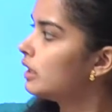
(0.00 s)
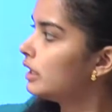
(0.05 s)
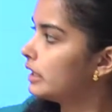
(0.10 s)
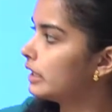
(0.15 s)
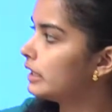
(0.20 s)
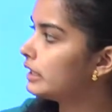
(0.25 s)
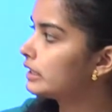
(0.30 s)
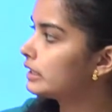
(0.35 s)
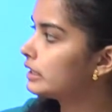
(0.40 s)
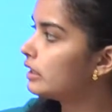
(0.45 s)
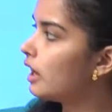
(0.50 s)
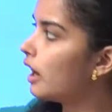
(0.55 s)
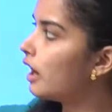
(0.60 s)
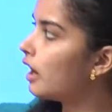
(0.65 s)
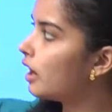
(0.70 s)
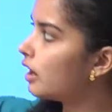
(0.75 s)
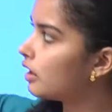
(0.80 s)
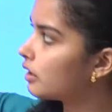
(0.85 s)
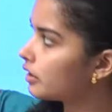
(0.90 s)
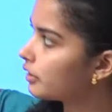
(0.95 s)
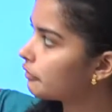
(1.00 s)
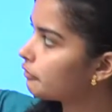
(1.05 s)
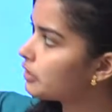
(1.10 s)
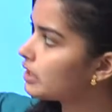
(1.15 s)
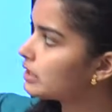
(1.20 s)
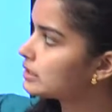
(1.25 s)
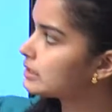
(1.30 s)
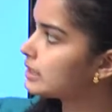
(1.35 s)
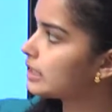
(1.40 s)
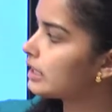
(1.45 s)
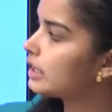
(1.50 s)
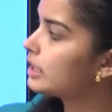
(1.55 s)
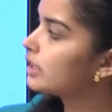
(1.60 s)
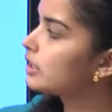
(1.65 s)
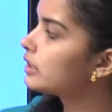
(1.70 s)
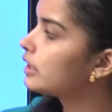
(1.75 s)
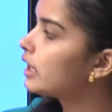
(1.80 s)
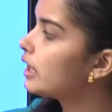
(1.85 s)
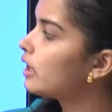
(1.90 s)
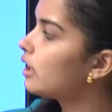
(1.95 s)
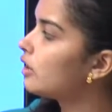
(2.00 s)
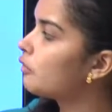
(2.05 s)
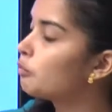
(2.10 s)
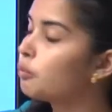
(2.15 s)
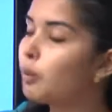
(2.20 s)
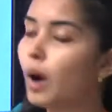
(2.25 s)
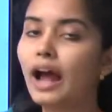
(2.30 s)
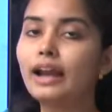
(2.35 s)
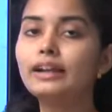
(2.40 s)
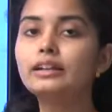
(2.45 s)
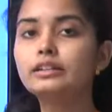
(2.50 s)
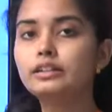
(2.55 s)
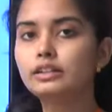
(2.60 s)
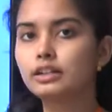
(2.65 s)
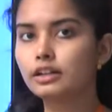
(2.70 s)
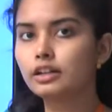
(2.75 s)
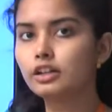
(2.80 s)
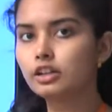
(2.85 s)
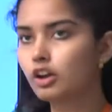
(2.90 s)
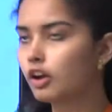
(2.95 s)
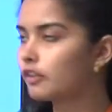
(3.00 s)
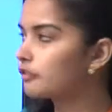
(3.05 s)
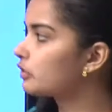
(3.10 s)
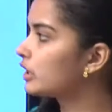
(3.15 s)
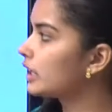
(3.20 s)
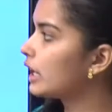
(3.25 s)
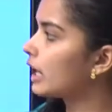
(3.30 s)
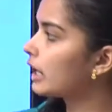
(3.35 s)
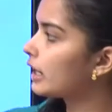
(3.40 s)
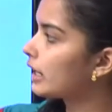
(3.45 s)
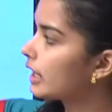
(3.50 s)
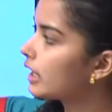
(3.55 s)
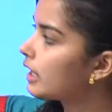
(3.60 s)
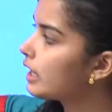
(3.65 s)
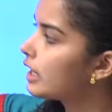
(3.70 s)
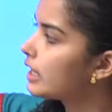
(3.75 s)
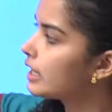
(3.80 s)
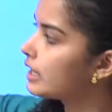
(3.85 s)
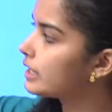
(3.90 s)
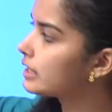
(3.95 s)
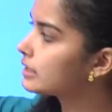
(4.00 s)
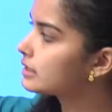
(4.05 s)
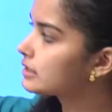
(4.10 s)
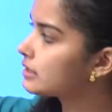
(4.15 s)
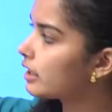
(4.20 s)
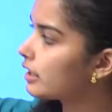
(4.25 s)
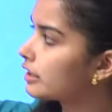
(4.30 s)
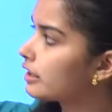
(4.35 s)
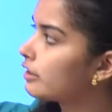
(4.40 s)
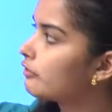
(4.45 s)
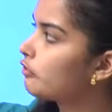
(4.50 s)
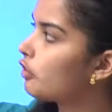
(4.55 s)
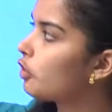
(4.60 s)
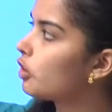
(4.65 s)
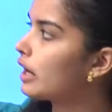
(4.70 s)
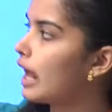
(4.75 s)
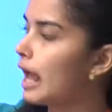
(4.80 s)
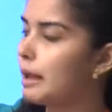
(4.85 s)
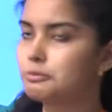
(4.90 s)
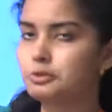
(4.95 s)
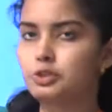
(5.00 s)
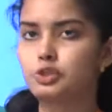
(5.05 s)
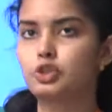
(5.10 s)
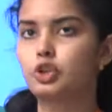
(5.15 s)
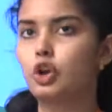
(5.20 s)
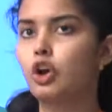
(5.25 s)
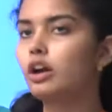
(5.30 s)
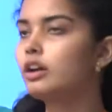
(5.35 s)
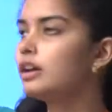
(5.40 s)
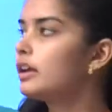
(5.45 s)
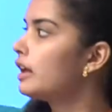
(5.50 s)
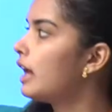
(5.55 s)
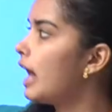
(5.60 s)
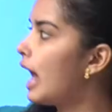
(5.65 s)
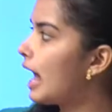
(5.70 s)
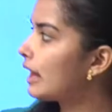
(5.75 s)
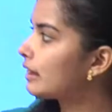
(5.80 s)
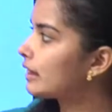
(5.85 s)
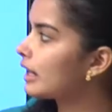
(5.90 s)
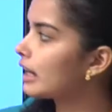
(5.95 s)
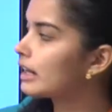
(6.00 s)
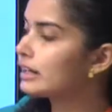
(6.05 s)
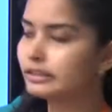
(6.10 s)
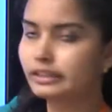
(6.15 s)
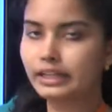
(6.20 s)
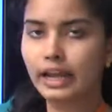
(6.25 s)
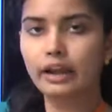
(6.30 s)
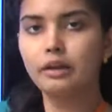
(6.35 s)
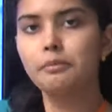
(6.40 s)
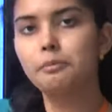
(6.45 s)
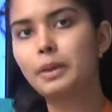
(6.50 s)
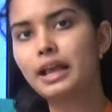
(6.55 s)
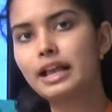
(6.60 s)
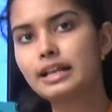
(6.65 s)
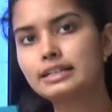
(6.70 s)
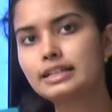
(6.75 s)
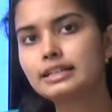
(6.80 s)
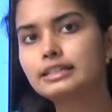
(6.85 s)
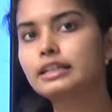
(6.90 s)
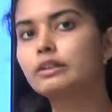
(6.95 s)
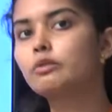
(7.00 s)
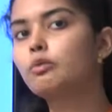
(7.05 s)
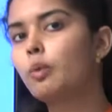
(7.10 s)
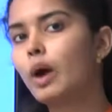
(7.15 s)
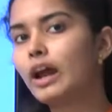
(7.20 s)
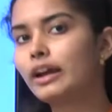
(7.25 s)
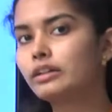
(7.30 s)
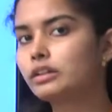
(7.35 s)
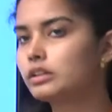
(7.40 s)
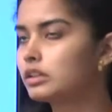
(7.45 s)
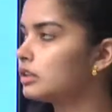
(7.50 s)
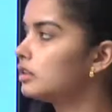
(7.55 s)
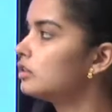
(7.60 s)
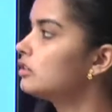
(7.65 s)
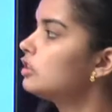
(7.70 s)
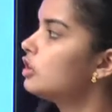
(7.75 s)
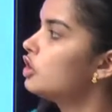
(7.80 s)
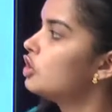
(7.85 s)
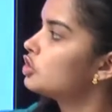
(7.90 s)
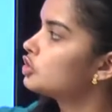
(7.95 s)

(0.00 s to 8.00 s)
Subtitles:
If we see, the one turn of DNA is 34 angstrom and there are 10 bases in one turn.